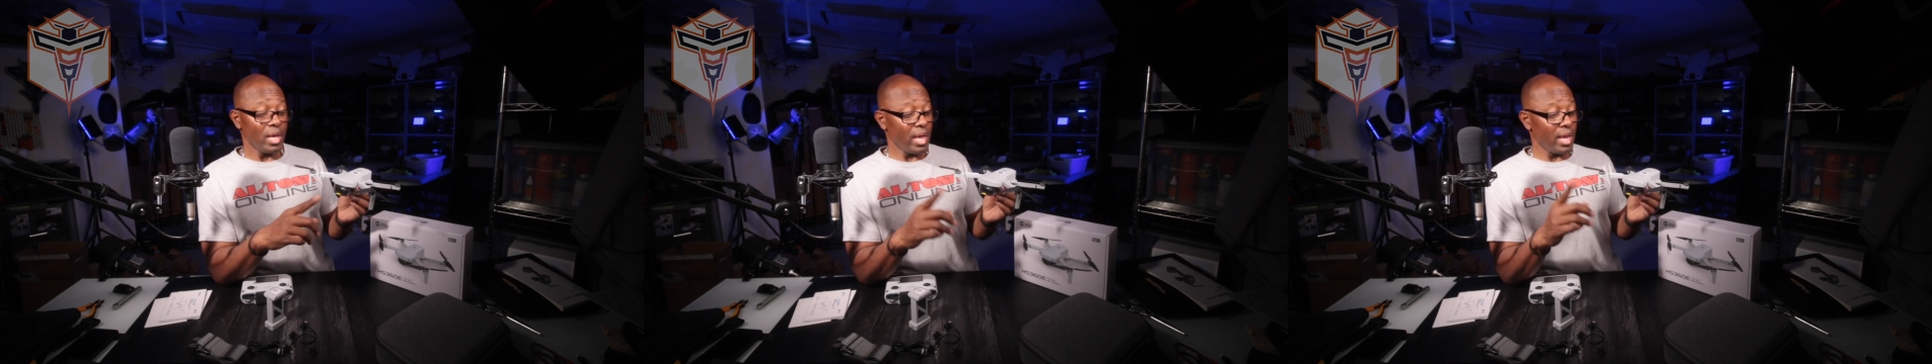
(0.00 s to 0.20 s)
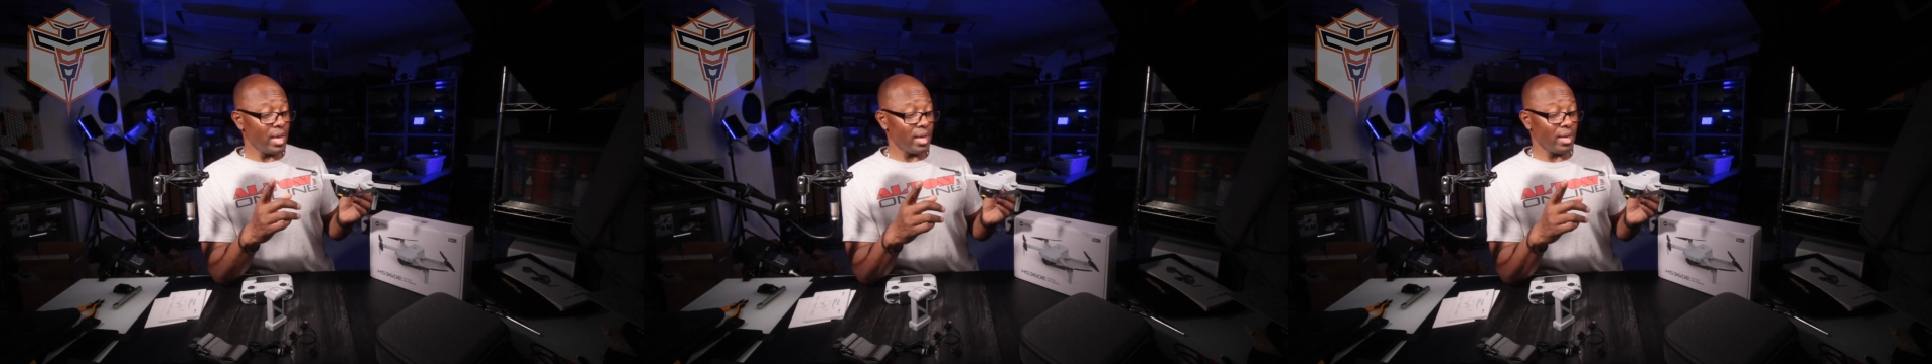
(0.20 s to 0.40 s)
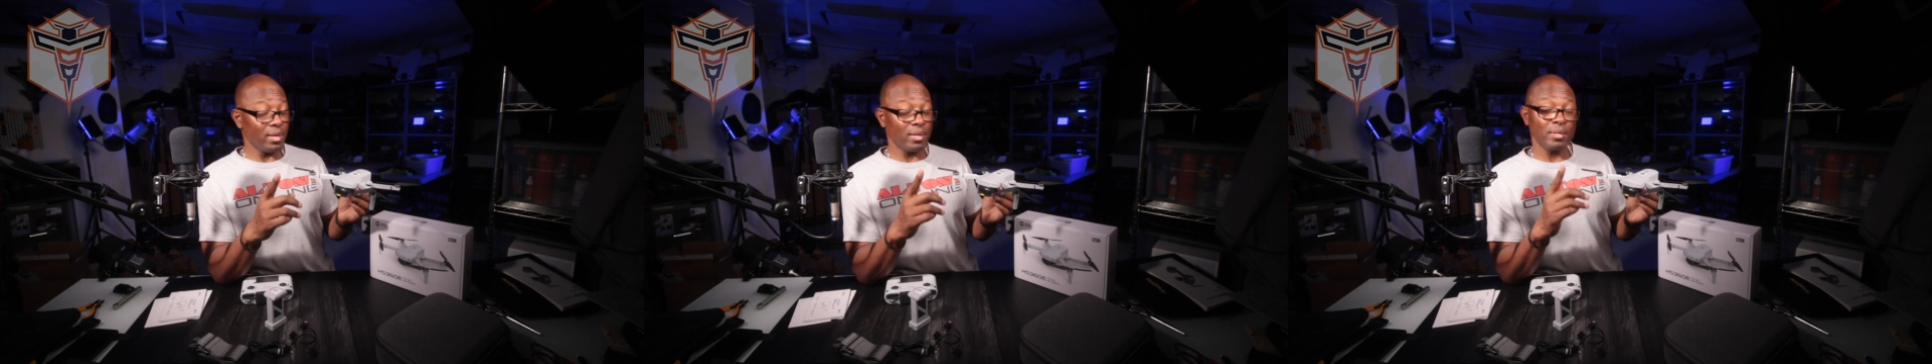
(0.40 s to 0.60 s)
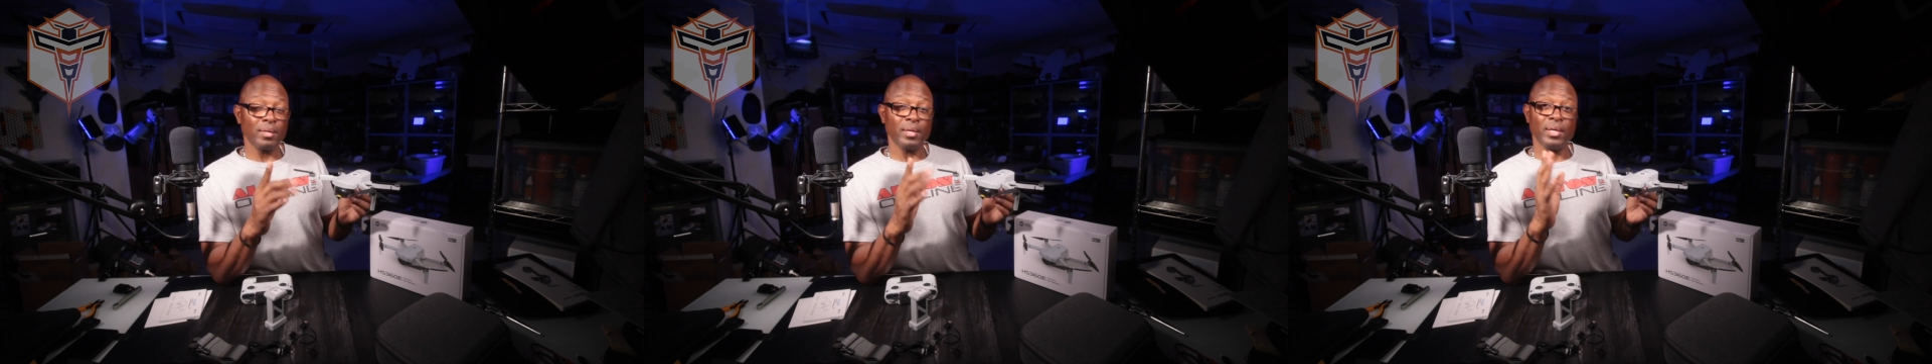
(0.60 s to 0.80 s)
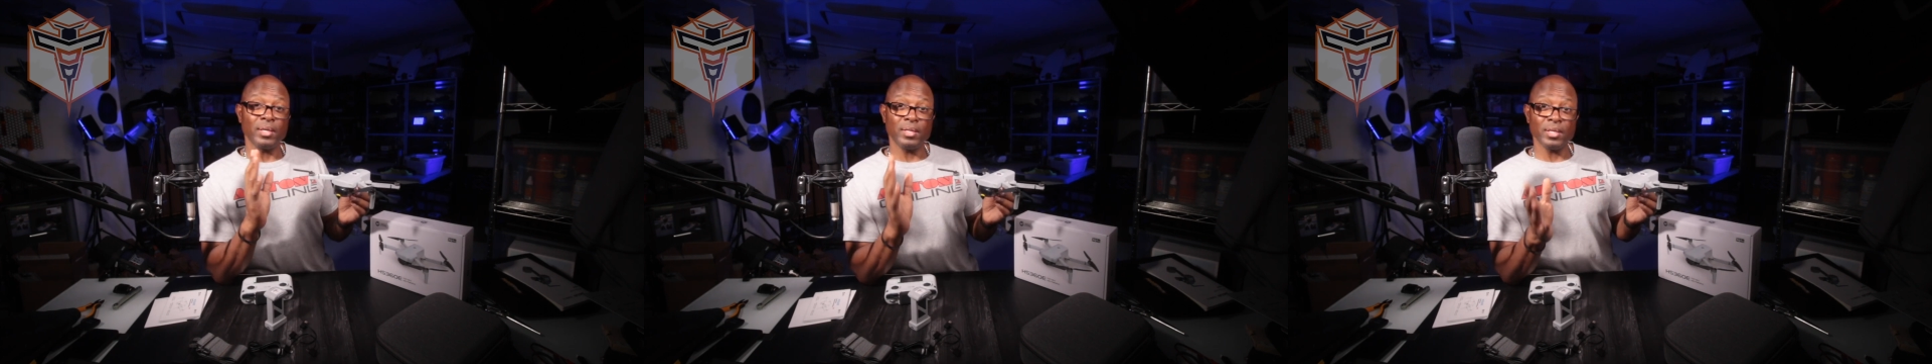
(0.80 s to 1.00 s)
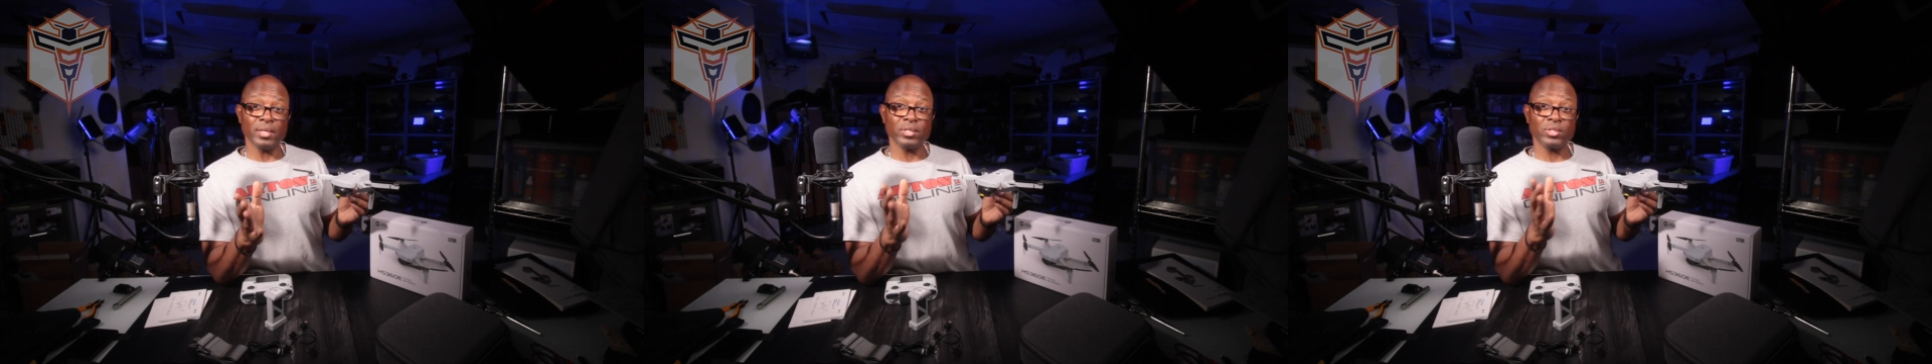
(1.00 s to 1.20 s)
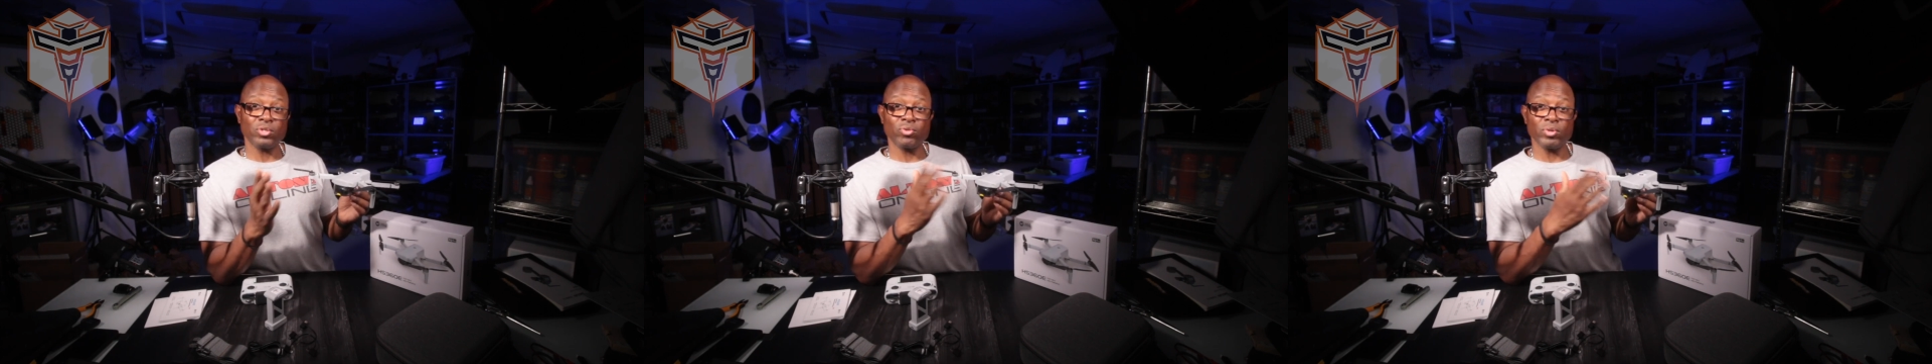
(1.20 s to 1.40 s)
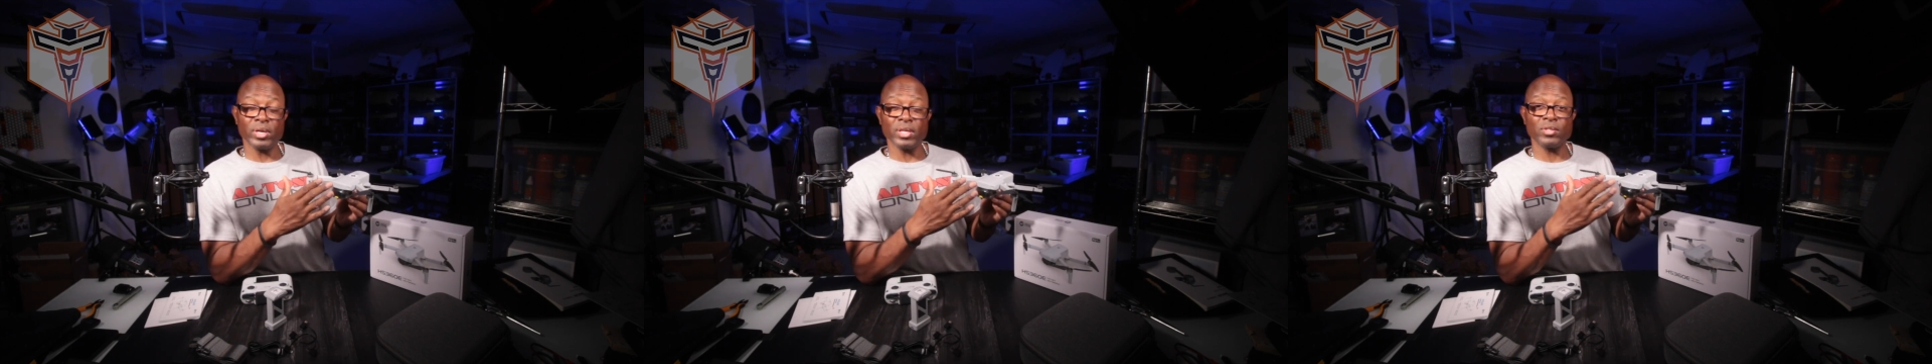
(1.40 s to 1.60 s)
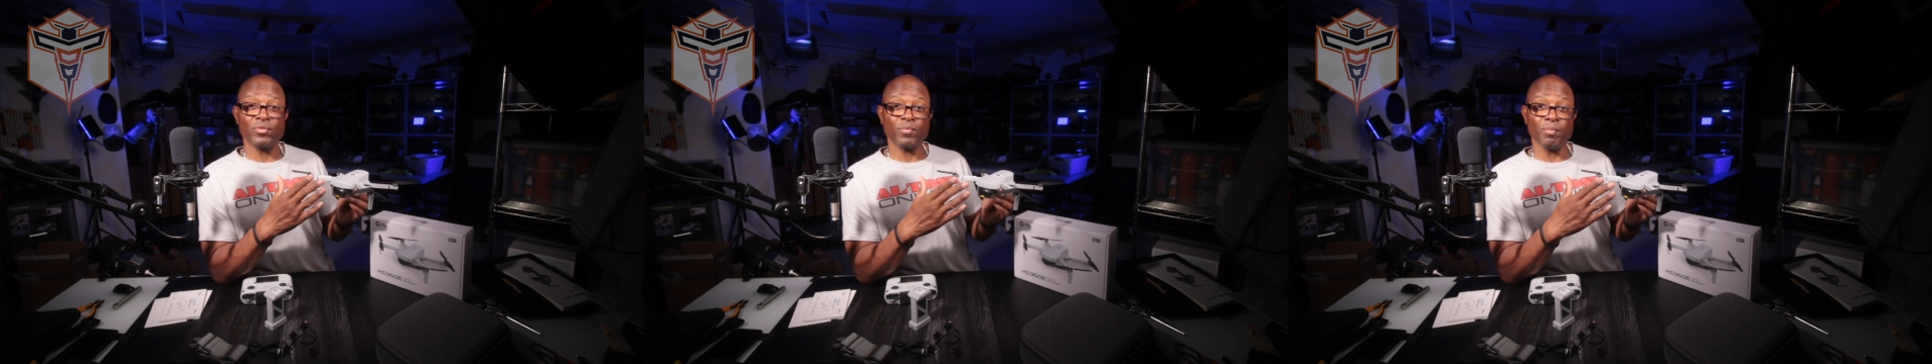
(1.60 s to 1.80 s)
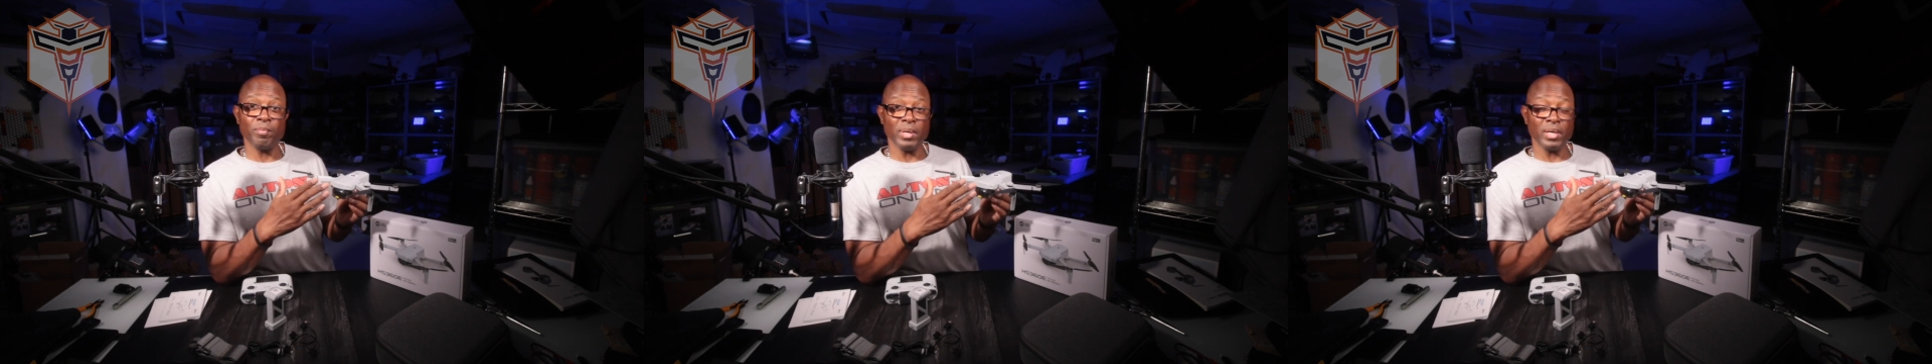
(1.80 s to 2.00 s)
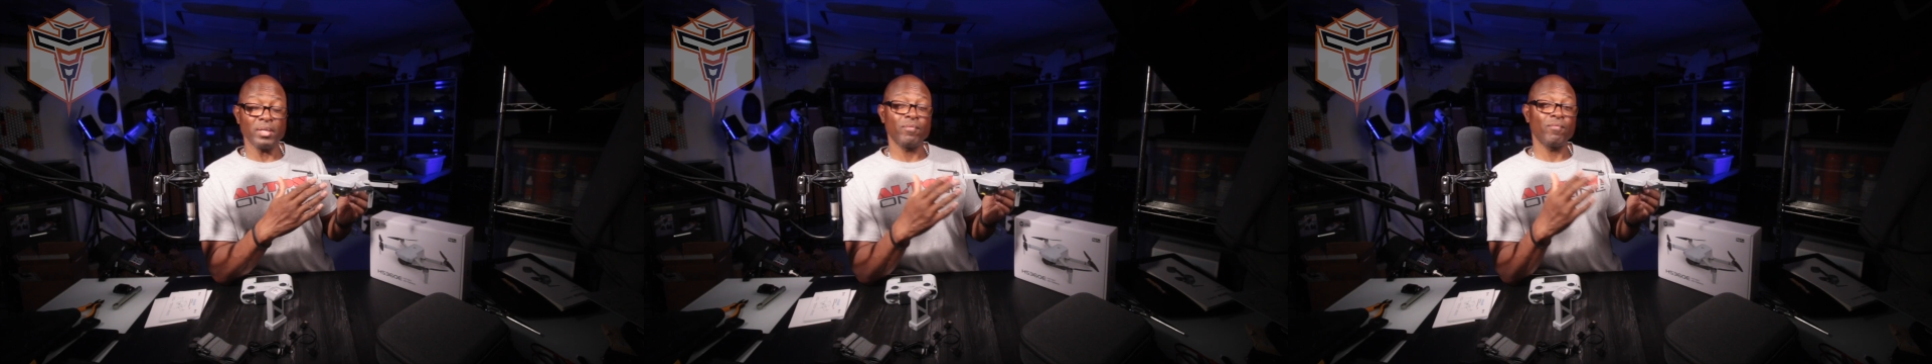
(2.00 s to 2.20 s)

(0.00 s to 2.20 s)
and it does transmit